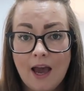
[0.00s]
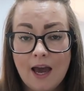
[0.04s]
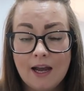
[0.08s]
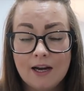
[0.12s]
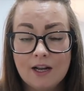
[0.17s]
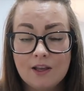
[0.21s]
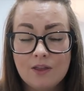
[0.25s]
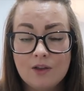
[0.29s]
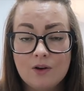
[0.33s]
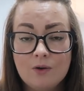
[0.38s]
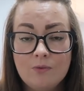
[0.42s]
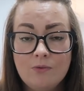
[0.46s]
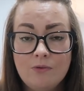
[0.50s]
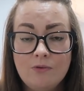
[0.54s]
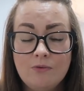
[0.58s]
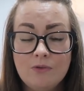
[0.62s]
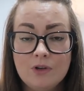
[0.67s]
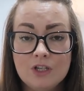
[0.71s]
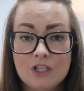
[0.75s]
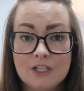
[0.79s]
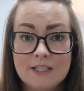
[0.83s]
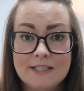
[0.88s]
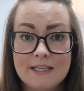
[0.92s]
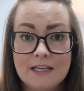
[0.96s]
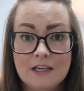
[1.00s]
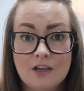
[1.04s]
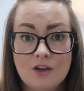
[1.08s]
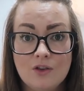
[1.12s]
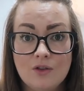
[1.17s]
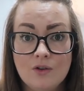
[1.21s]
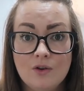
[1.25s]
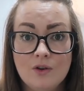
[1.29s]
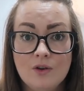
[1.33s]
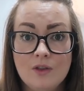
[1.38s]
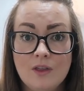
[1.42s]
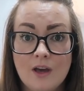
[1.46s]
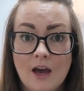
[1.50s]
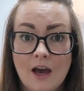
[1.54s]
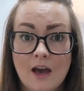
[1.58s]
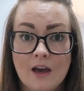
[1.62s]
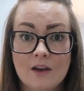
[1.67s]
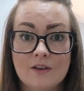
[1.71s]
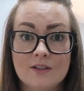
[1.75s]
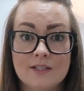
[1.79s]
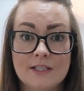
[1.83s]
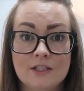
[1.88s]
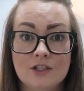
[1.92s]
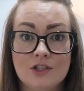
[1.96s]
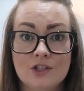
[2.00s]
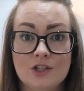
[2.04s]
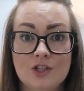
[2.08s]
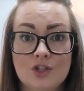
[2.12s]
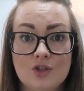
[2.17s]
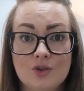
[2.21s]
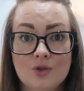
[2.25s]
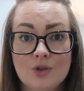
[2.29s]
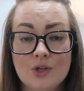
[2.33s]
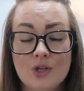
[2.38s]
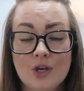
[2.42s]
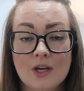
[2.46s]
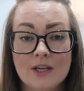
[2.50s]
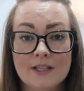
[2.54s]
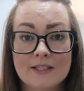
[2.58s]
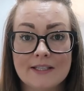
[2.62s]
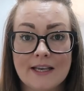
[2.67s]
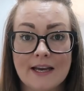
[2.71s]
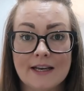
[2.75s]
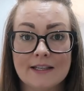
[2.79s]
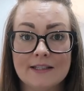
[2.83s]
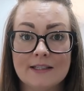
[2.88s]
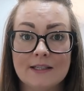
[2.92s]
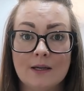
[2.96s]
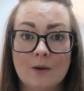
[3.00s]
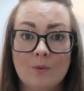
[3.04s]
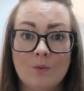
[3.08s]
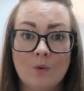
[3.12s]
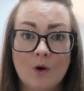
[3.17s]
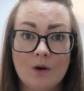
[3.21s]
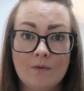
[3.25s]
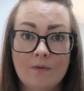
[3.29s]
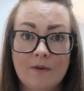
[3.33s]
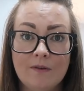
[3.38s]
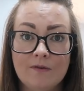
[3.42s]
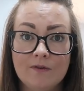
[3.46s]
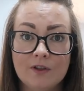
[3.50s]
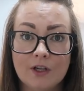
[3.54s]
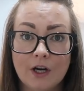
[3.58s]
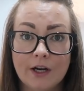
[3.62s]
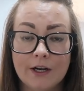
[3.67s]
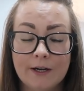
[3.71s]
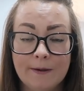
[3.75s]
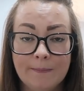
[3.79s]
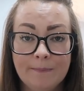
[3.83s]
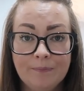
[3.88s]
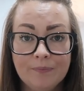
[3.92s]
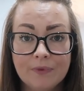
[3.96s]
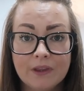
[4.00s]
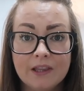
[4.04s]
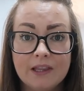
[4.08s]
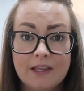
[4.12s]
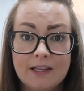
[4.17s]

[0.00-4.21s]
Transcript: And I thought we would just take you through the house and just show you exactly what we've done,